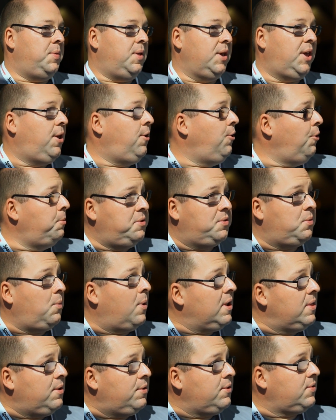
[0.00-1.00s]
the cubes is
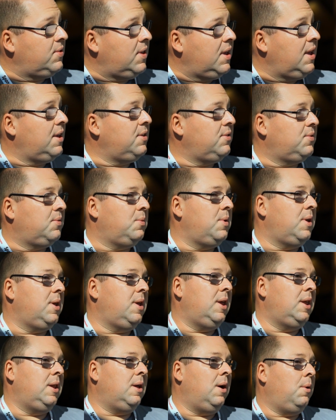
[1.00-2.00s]
one of those things. Yeah.
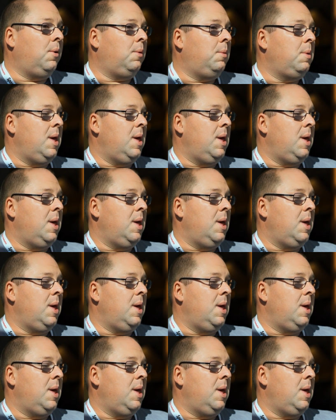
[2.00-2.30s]
You know,